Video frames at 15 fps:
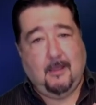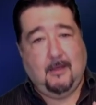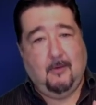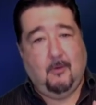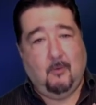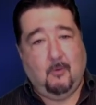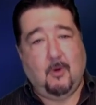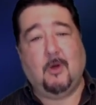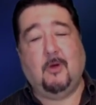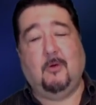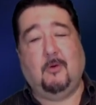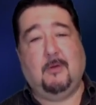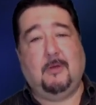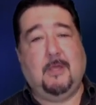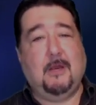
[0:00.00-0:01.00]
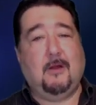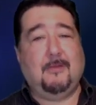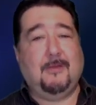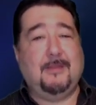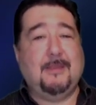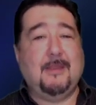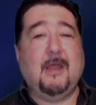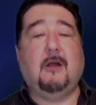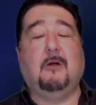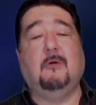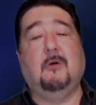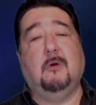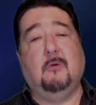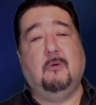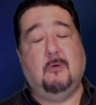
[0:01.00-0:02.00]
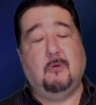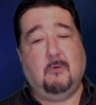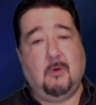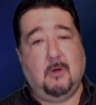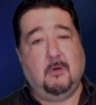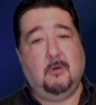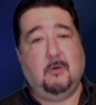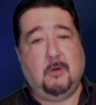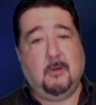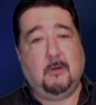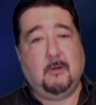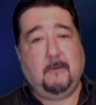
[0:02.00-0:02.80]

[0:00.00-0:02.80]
road, get on the narrow road,